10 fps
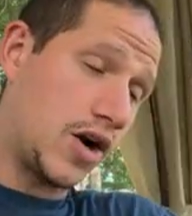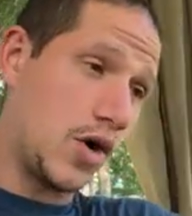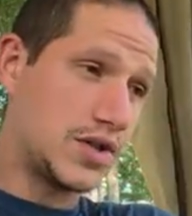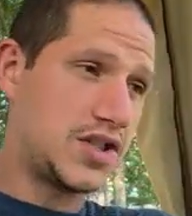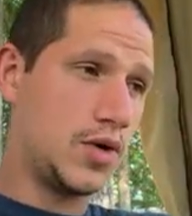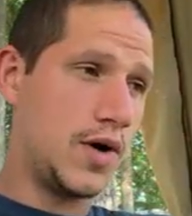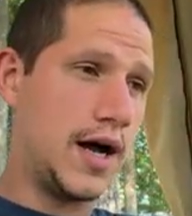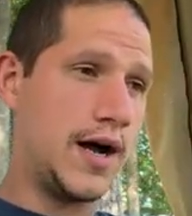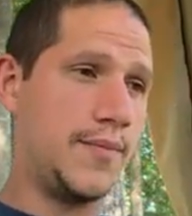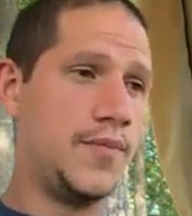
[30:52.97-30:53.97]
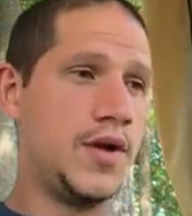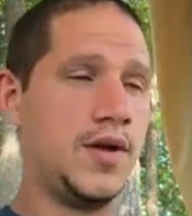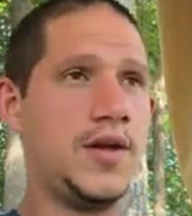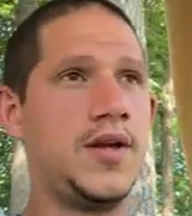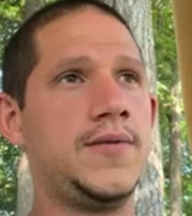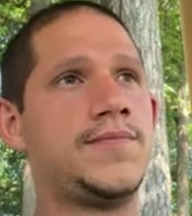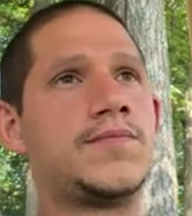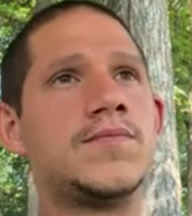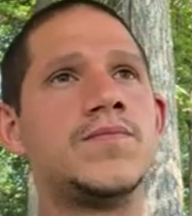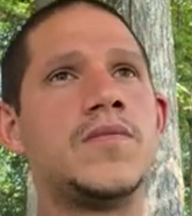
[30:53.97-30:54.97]
go to um,
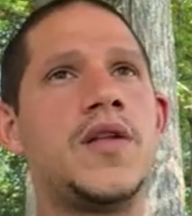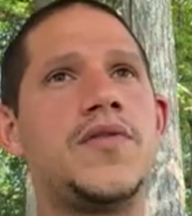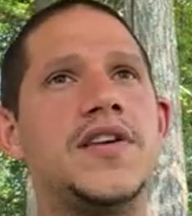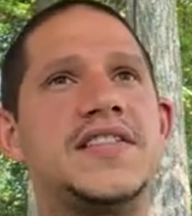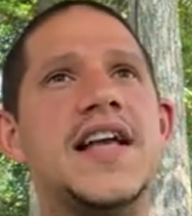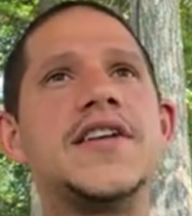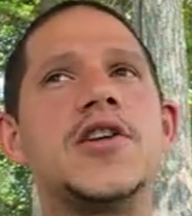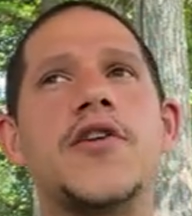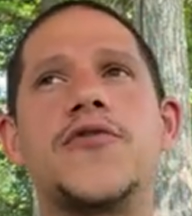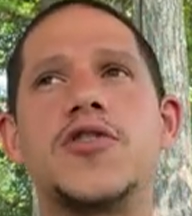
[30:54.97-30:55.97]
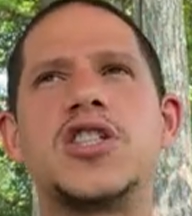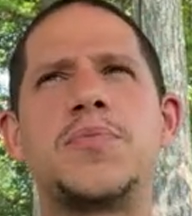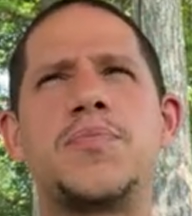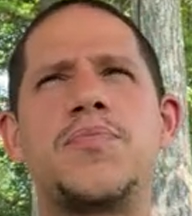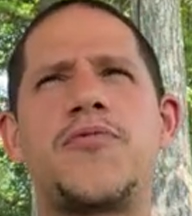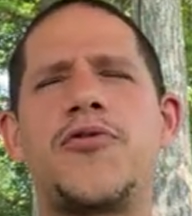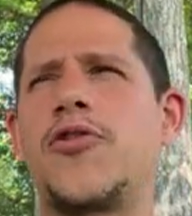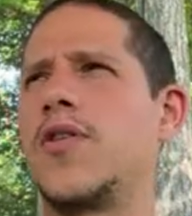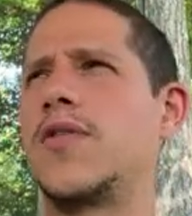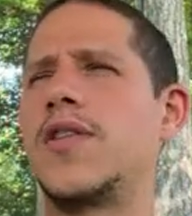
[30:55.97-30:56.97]
the Center for,
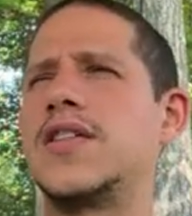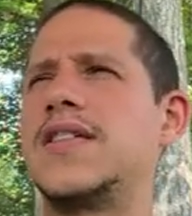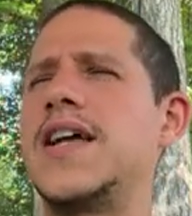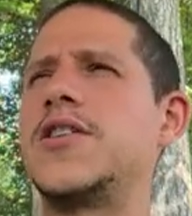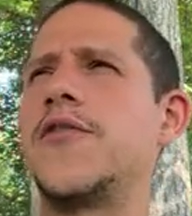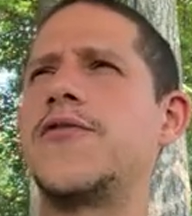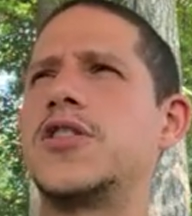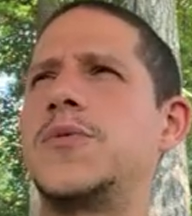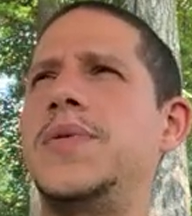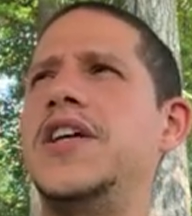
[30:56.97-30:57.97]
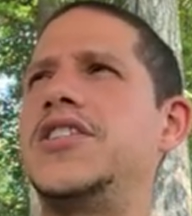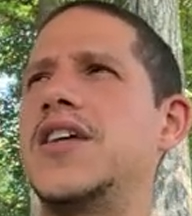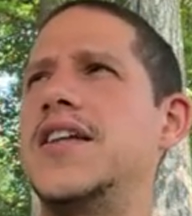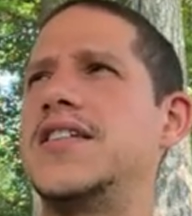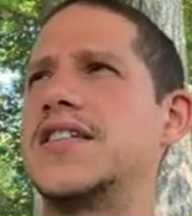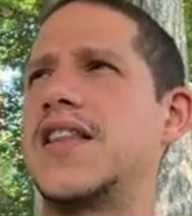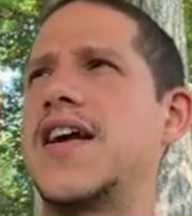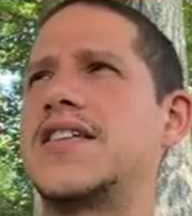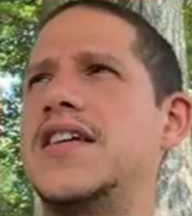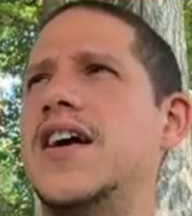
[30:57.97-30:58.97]
for, the Center for Speech and
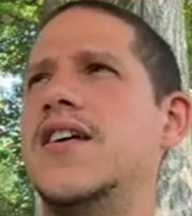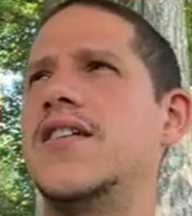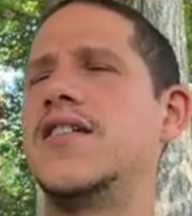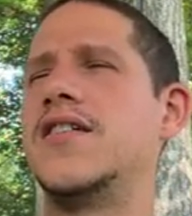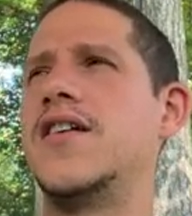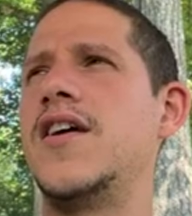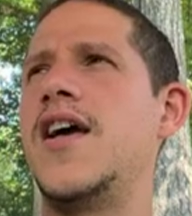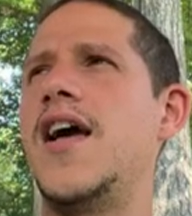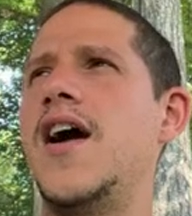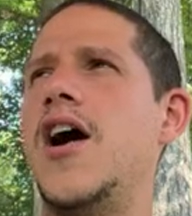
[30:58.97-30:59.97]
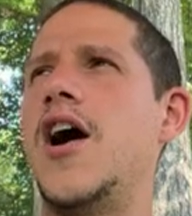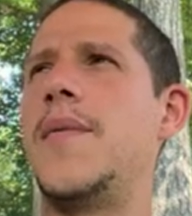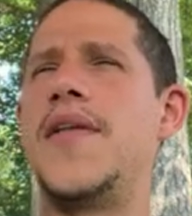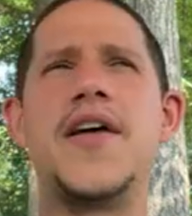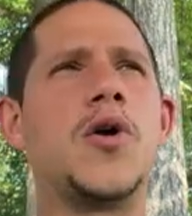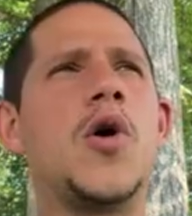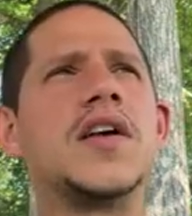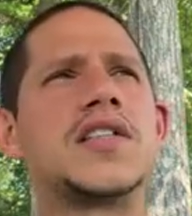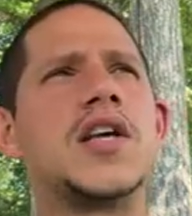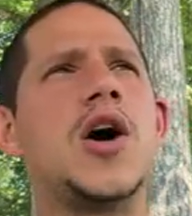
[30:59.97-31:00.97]
Dyslexia, um, and then
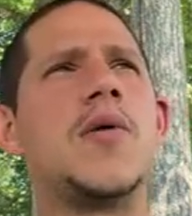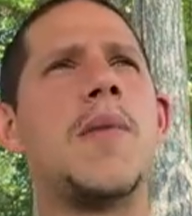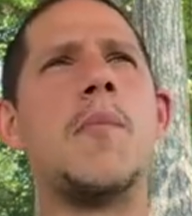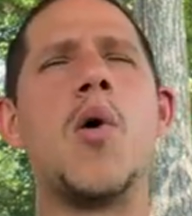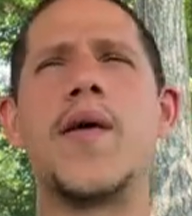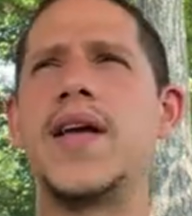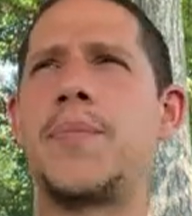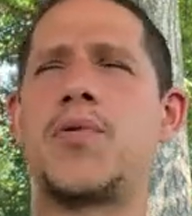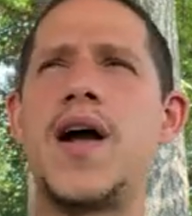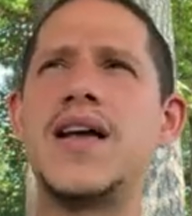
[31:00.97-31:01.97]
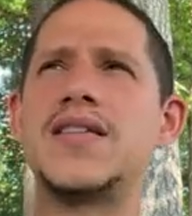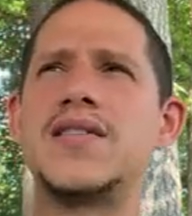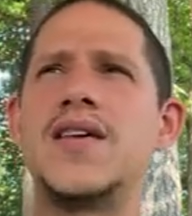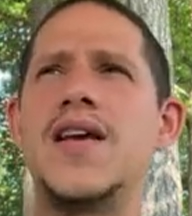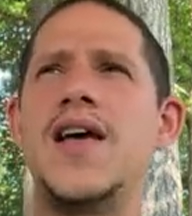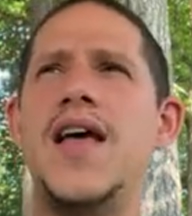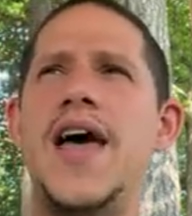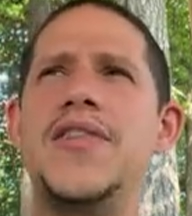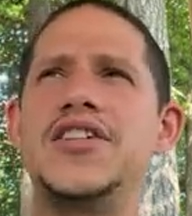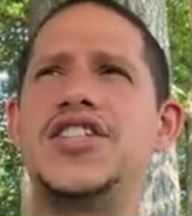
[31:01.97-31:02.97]
also Memoria Press
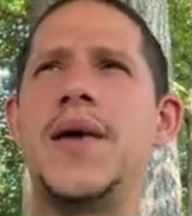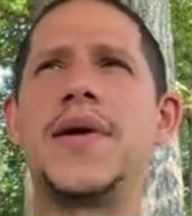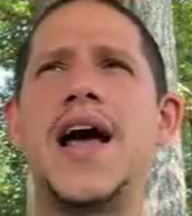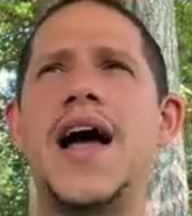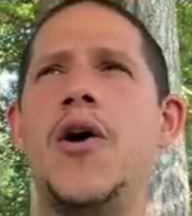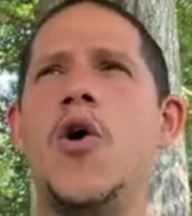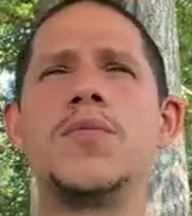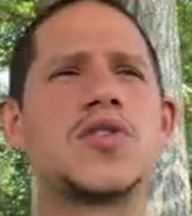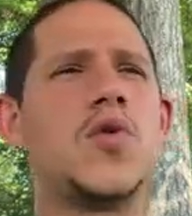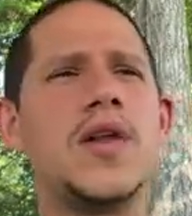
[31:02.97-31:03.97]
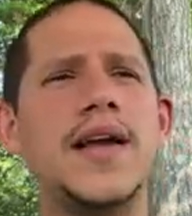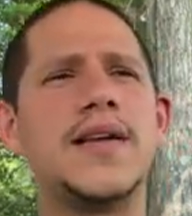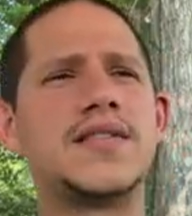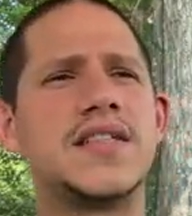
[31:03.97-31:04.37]
and the Gemiini Homeschooling